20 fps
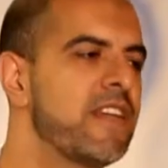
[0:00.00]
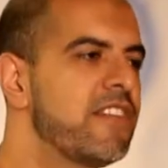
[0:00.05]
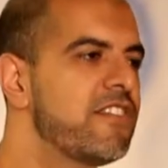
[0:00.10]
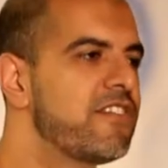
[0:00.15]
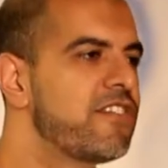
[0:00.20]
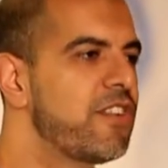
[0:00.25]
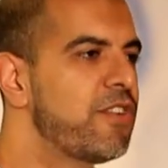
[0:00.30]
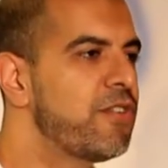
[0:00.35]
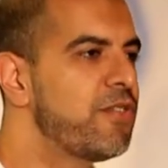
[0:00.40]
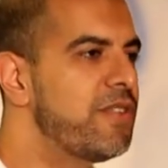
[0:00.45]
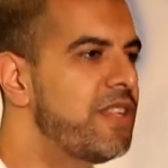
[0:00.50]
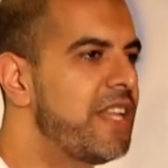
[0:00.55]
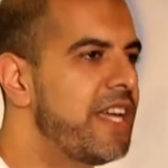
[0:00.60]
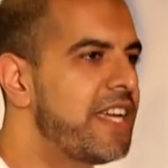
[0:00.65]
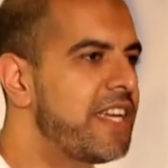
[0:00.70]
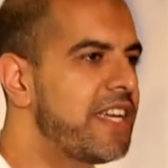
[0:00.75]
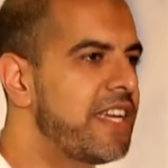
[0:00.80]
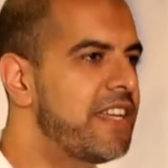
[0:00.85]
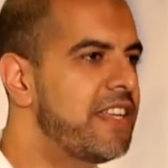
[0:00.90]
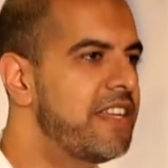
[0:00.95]
So
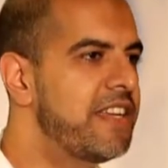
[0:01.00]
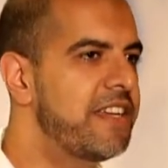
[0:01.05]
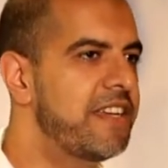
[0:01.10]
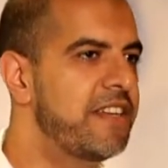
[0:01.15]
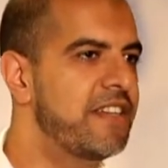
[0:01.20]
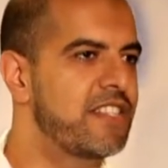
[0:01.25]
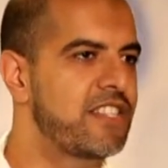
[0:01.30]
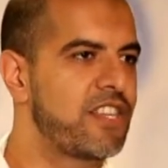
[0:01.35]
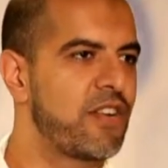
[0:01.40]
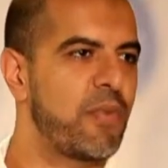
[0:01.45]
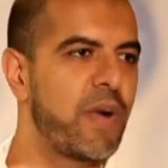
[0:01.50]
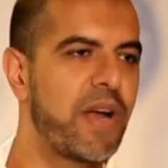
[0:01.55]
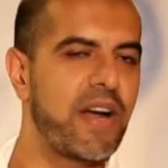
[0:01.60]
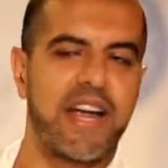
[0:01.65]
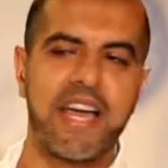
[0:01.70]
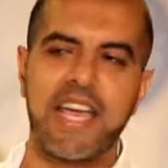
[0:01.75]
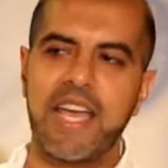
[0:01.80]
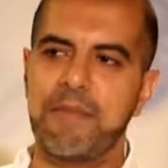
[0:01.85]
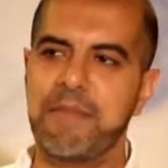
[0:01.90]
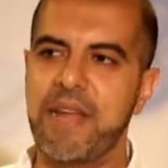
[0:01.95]
like to where
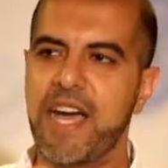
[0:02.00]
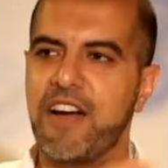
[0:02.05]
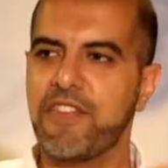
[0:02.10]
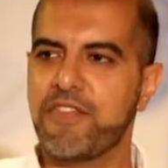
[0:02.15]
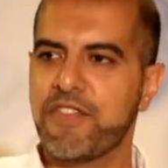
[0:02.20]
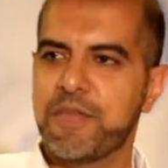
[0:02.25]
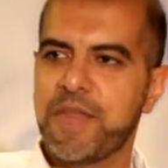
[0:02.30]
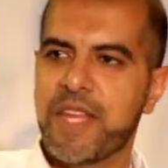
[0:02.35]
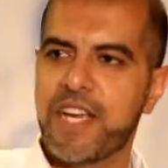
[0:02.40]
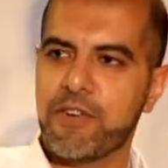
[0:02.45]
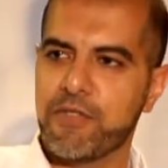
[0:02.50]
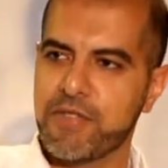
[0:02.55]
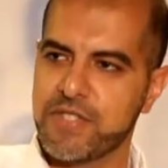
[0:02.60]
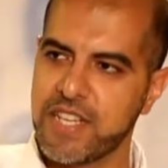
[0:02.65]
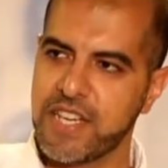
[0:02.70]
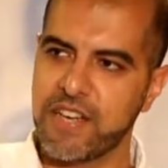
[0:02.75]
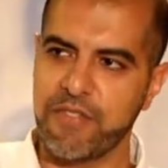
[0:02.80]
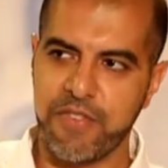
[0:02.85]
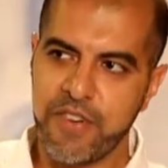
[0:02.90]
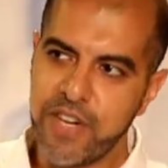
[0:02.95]
I am now from there was
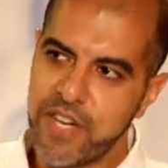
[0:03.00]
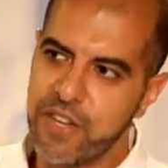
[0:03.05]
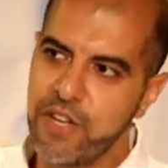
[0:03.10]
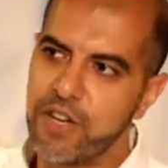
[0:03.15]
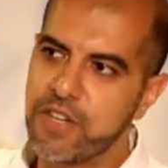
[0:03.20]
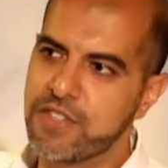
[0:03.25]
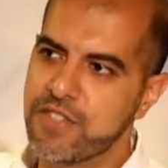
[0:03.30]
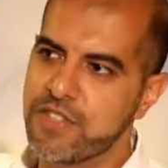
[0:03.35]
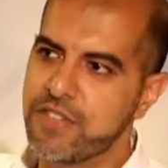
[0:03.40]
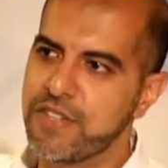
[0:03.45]
like a very long